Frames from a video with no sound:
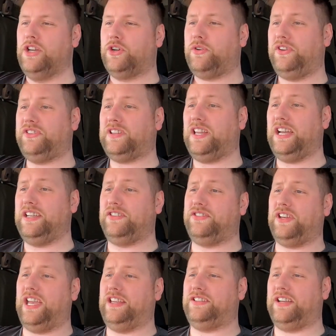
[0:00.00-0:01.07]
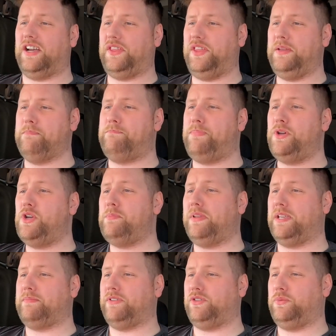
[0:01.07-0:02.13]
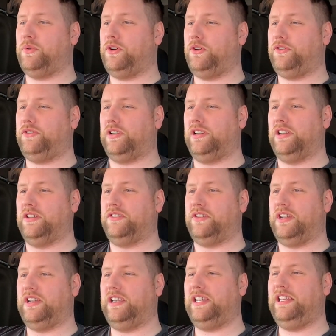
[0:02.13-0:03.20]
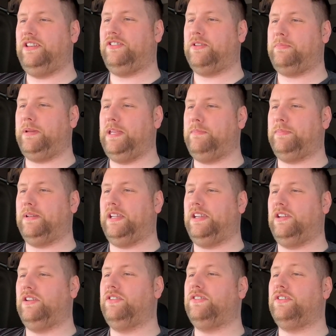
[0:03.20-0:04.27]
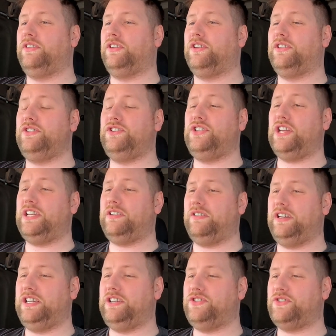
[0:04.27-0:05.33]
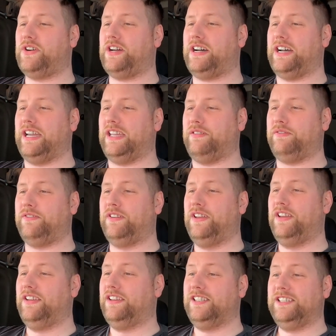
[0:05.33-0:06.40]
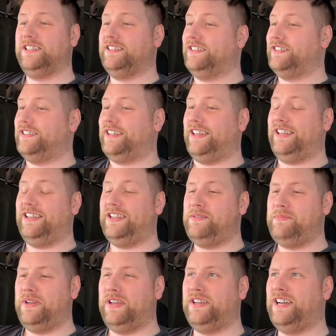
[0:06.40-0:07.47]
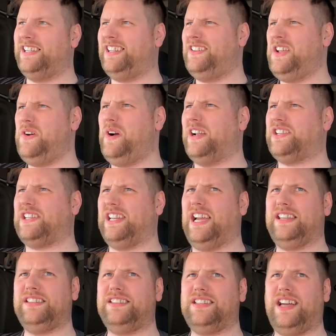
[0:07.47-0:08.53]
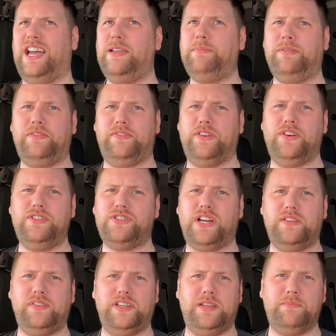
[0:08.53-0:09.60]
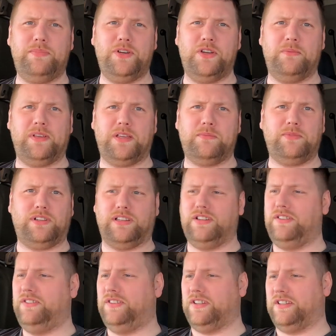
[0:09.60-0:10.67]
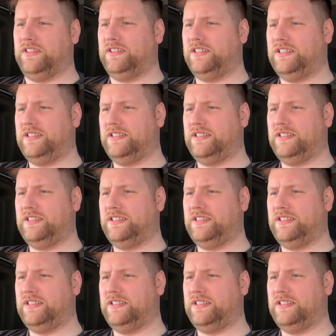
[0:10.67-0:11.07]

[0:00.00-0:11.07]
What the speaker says: Chris Klein says, I think Birmingham is worse than London. At least the people in London can generally drive. I don't know, actually. I prefer driving in Birmingham to London.